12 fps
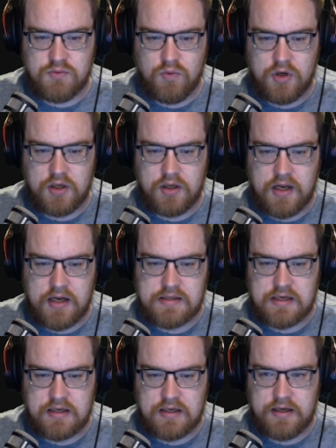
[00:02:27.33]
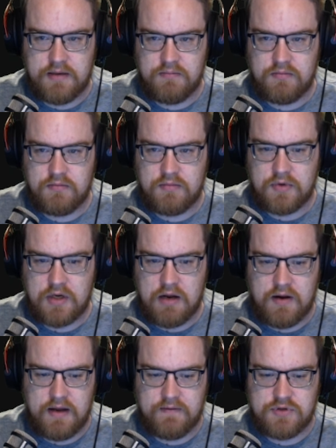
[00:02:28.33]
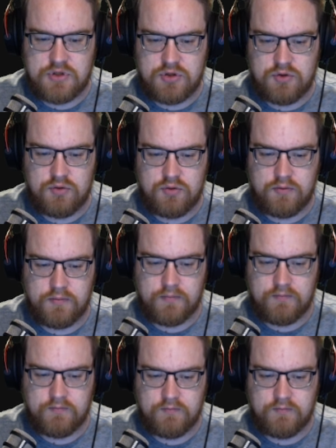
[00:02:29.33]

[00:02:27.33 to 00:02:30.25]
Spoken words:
This area also introduces what are called traps,